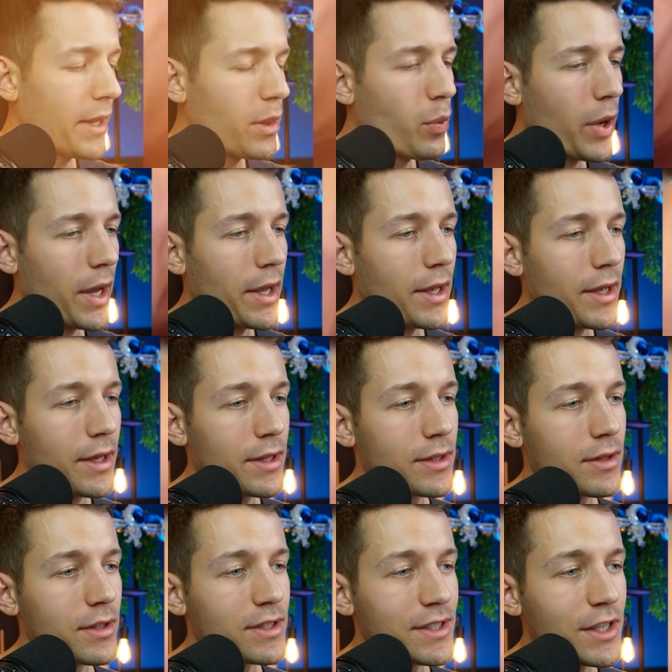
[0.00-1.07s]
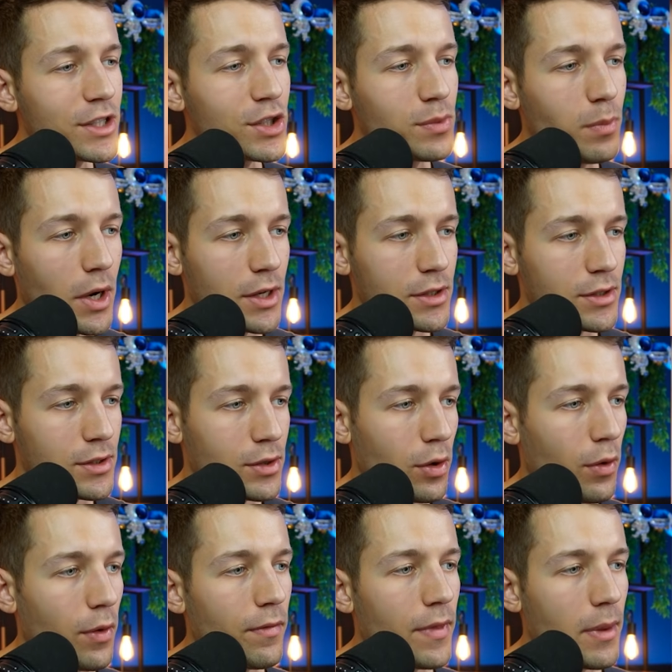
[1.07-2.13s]
the way, in 6 months
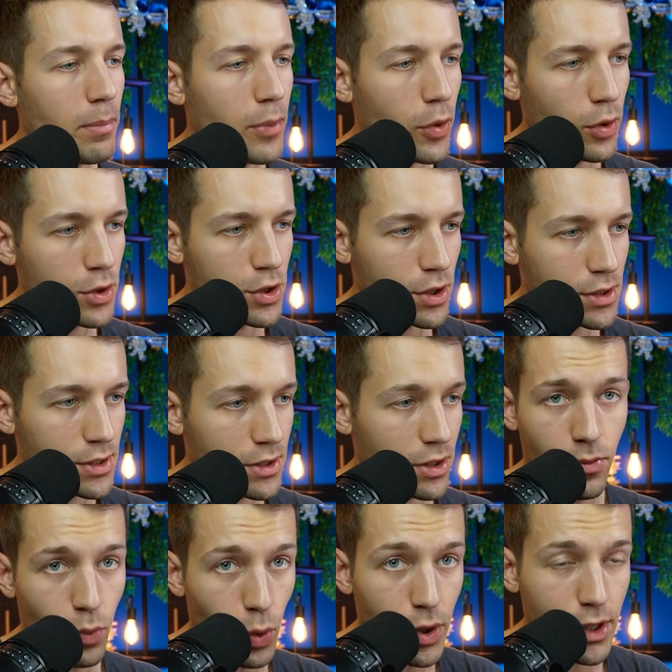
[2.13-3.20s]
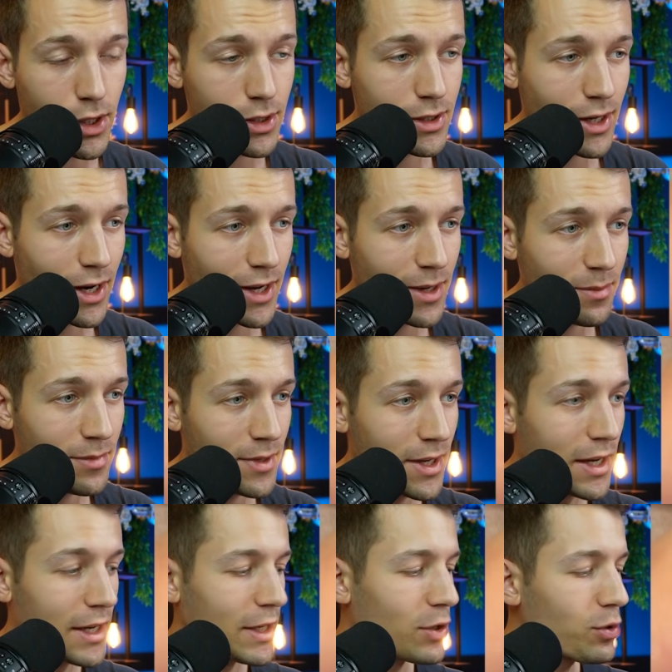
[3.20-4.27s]
of the project's working time,
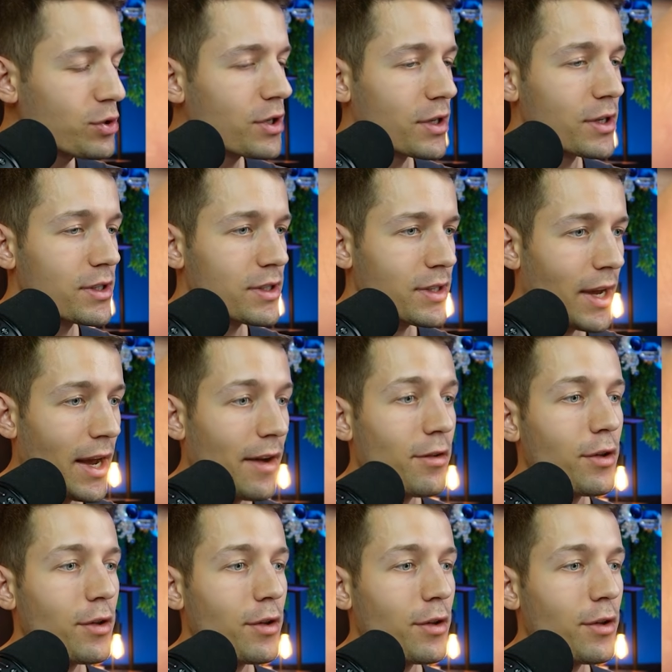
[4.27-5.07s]
users have